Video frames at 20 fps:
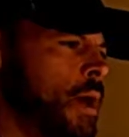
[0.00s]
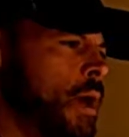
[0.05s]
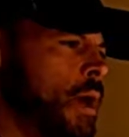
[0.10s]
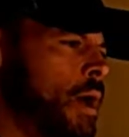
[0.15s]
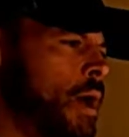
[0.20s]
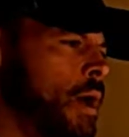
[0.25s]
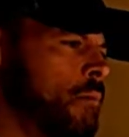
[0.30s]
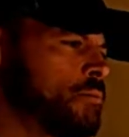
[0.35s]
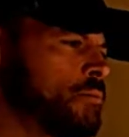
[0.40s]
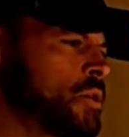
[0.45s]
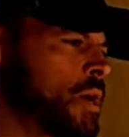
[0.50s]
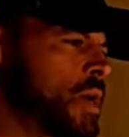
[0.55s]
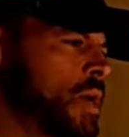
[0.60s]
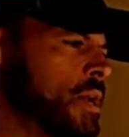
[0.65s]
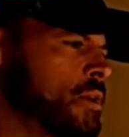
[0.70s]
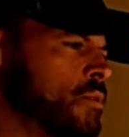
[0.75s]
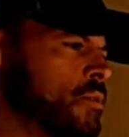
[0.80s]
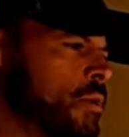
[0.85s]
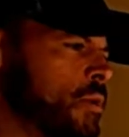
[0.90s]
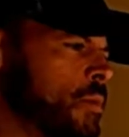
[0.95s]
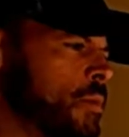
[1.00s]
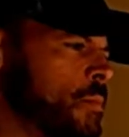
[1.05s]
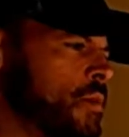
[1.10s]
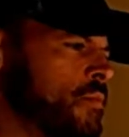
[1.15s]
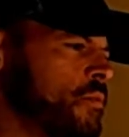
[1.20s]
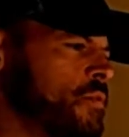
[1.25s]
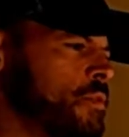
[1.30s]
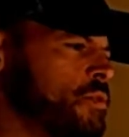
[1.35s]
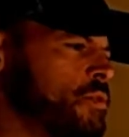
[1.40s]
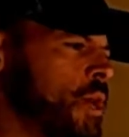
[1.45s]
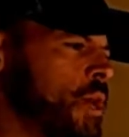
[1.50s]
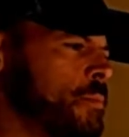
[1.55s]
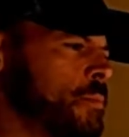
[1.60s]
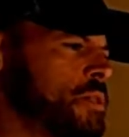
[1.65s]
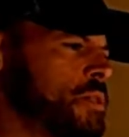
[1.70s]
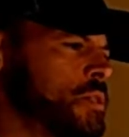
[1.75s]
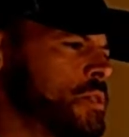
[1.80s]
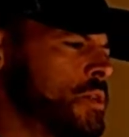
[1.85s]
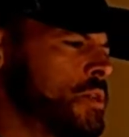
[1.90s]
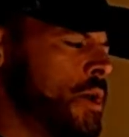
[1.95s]
So I kind of grilled him on a few
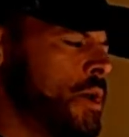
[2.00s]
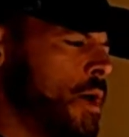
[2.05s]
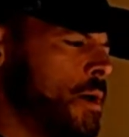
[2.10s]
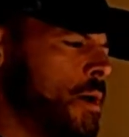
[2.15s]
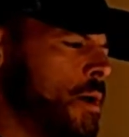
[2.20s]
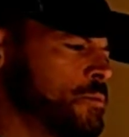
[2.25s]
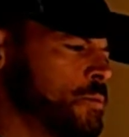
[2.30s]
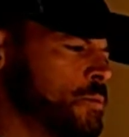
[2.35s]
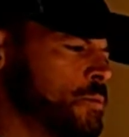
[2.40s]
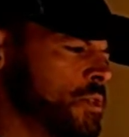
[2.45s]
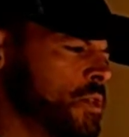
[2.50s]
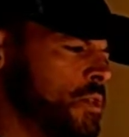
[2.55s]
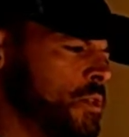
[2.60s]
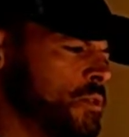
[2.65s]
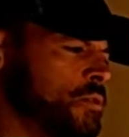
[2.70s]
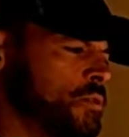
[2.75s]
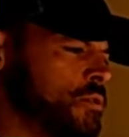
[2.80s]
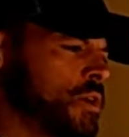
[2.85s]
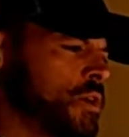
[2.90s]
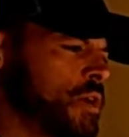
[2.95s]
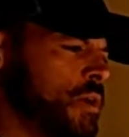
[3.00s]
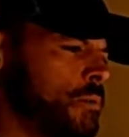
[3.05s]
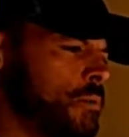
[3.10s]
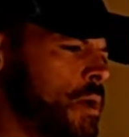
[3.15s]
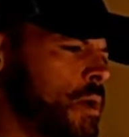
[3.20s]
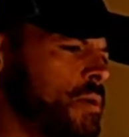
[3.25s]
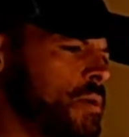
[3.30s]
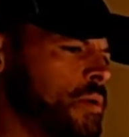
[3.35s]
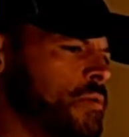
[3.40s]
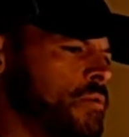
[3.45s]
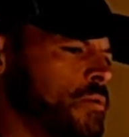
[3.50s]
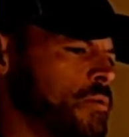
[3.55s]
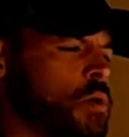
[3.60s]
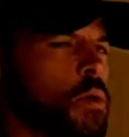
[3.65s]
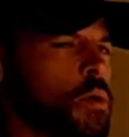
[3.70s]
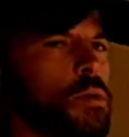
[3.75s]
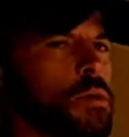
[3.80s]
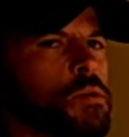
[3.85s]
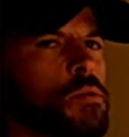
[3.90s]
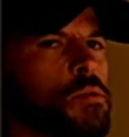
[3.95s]
tips, especially those looking maybe from
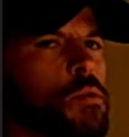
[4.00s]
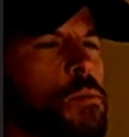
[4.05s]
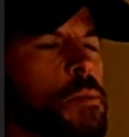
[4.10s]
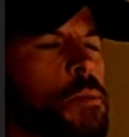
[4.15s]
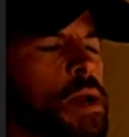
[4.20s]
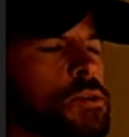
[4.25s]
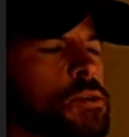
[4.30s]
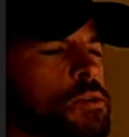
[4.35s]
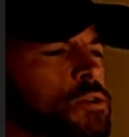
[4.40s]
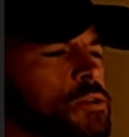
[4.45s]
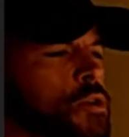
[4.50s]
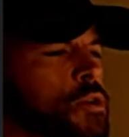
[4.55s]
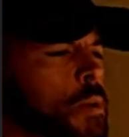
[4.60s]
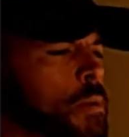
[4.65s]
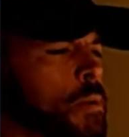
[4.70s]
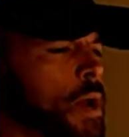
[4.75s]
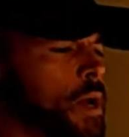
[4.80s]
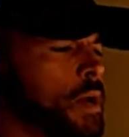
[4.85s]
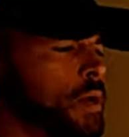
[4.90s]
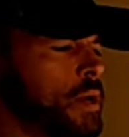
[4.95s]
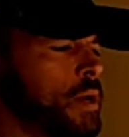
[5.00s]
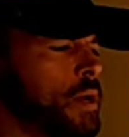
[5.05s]
going to a road bike to a tri bike.